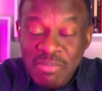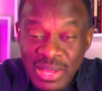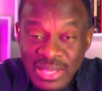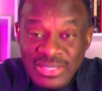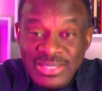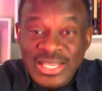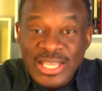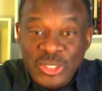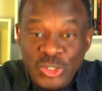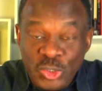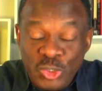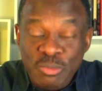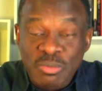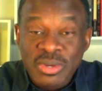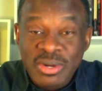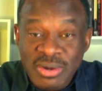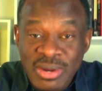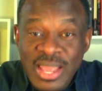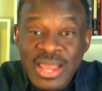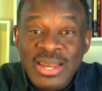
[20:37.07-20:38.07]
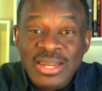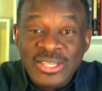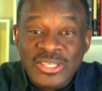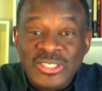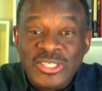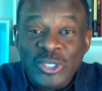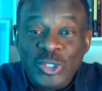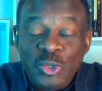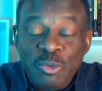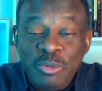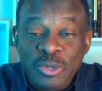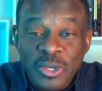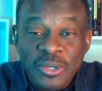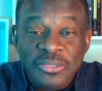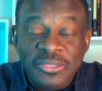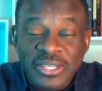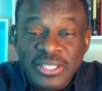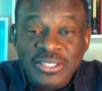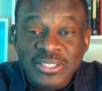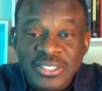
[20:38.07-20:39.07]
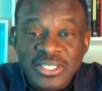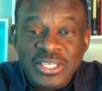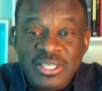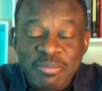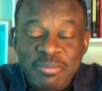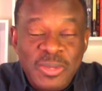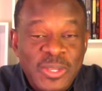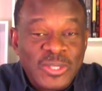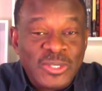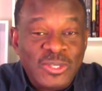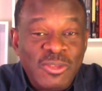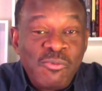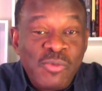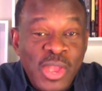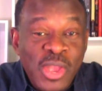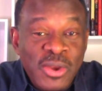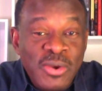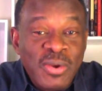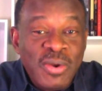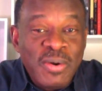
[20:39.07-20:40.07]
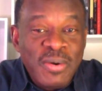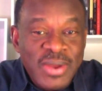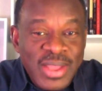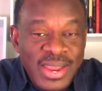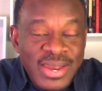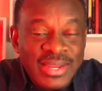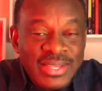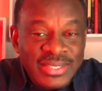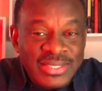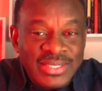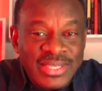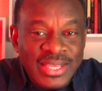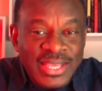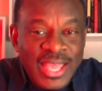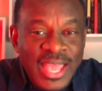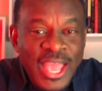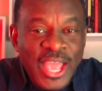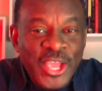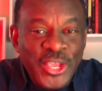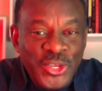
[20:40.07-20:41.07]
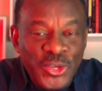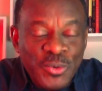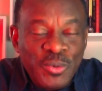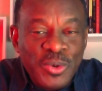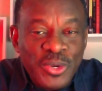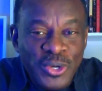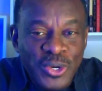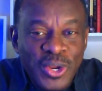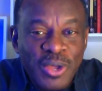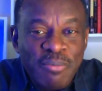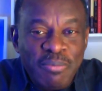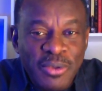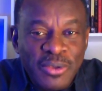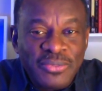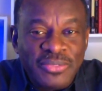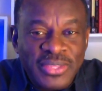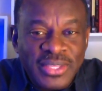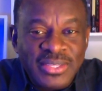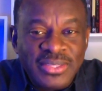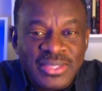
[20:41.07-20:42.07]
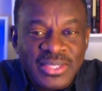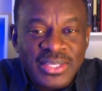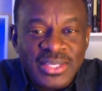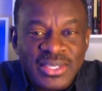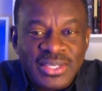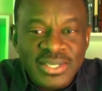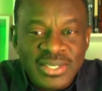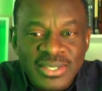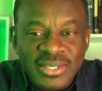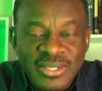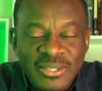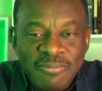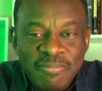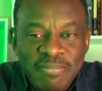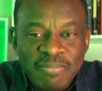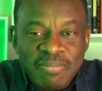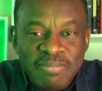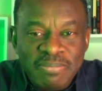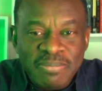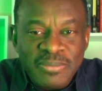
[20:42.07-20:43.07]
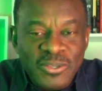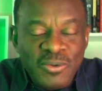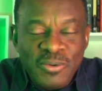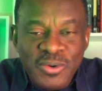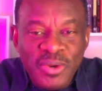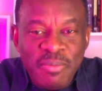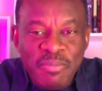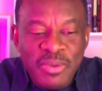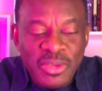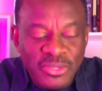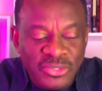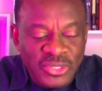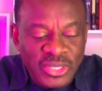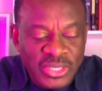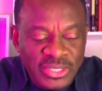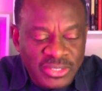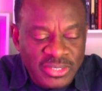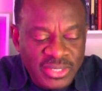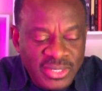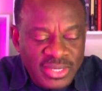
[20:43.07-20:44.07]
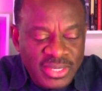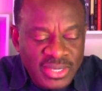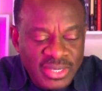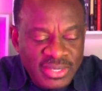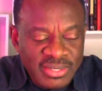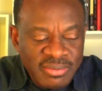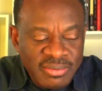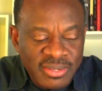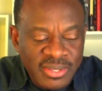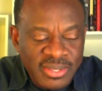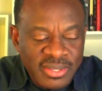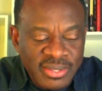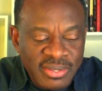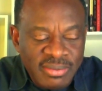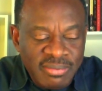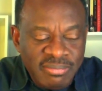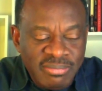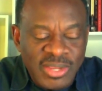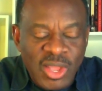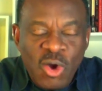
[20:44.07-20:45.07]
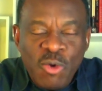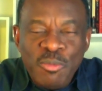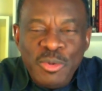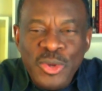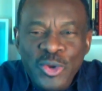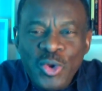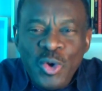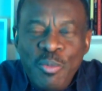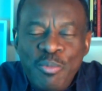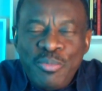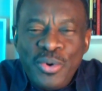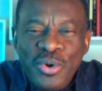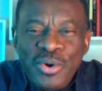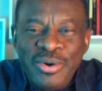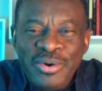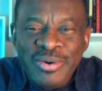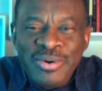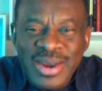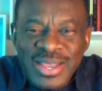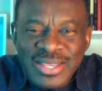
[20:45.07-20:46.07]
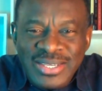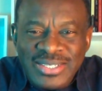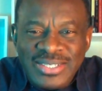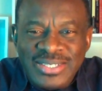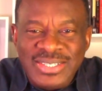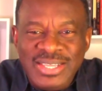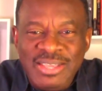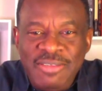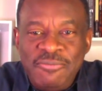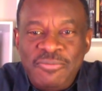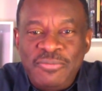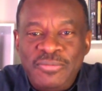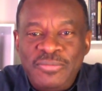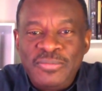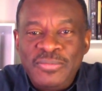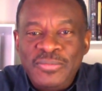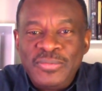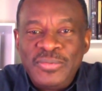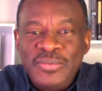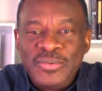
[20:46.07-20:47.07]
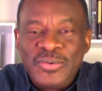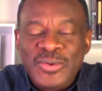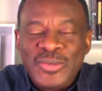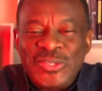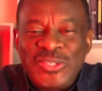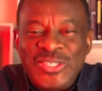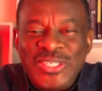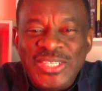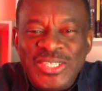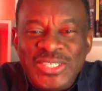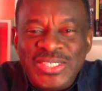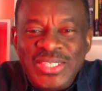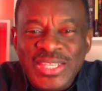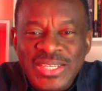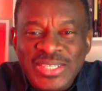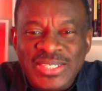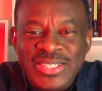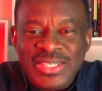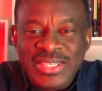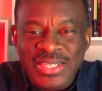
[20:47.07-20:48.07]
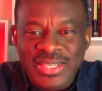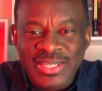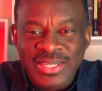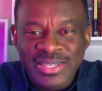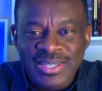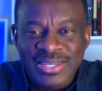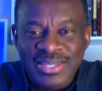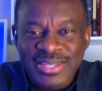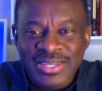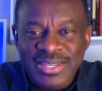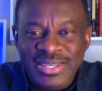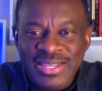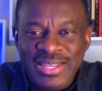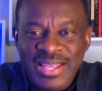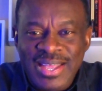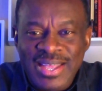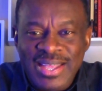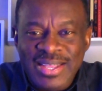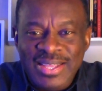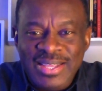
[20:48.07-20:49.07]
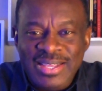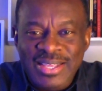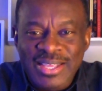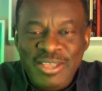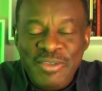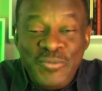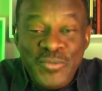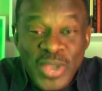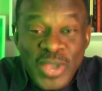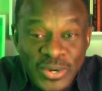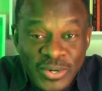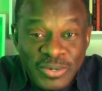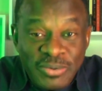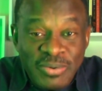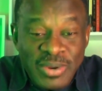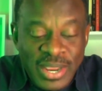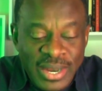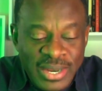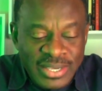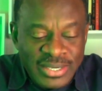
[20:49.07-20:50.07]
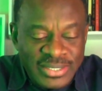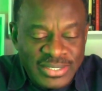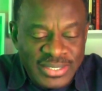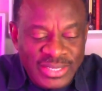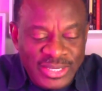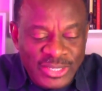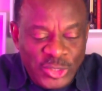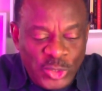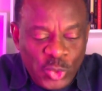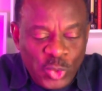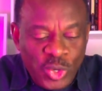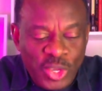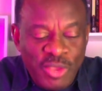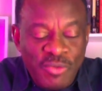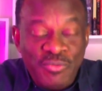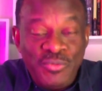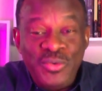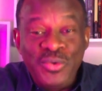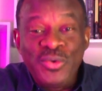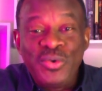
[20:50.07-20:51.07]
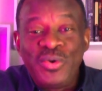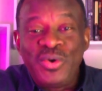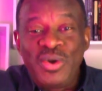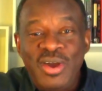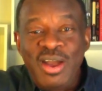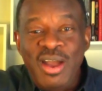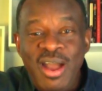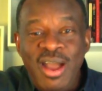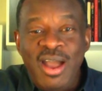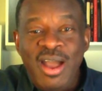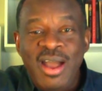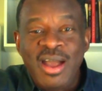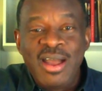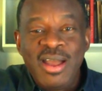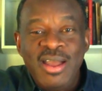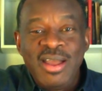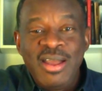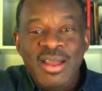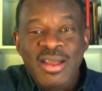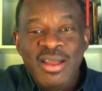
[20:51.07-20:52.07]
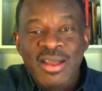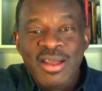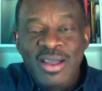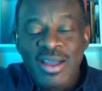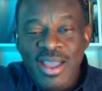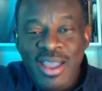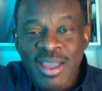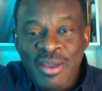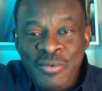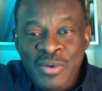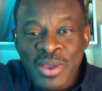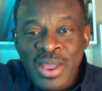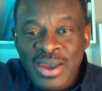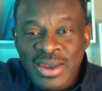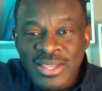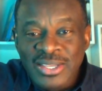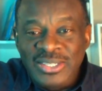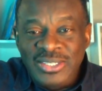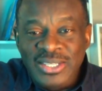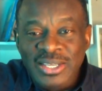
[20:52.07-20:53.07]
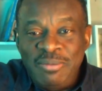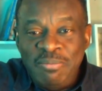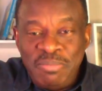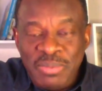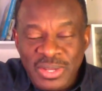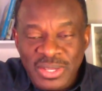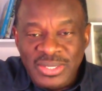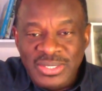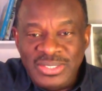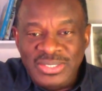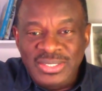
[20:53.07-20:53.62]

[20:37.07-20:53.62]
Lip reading: Demands that you should be realistic to be authentic, because if you are not realistic, you will not be authentic. You will not be authentic. There will be no progressive consistency if you are not realistic. So if you are a realistic